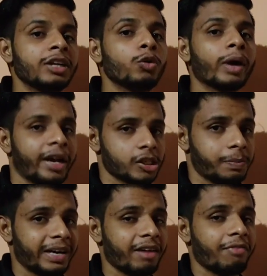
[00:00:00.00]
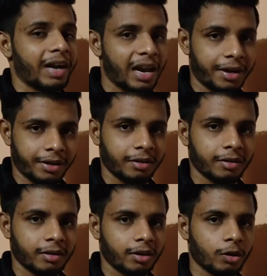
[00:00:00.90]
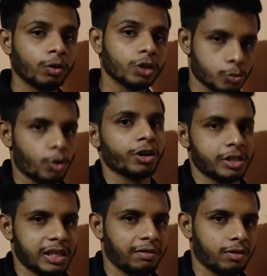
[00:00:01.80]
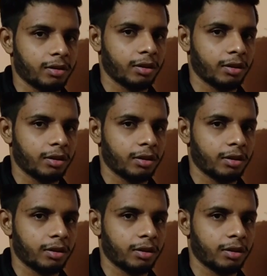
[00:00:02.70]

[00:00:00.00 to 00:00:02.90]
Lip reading: then you can expect a fatality on the spot itself.